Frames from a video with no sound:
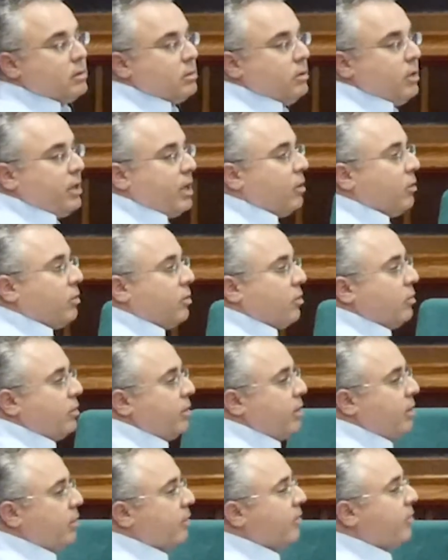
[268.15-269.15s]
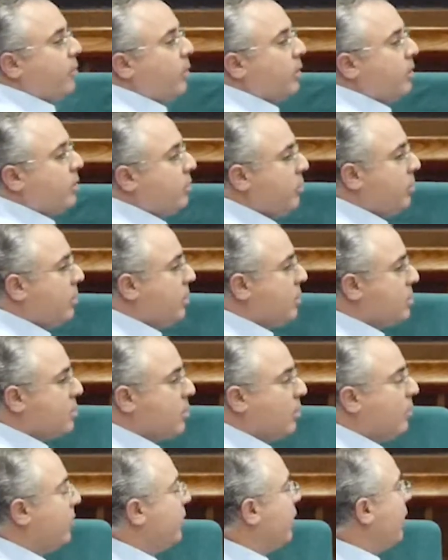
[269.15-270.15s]
You cannot continue with what you did
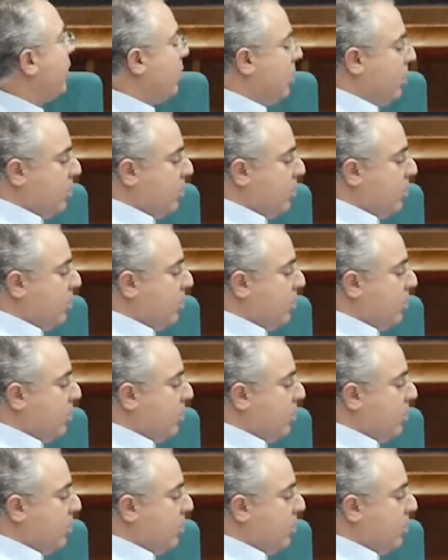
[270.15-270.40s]
so far.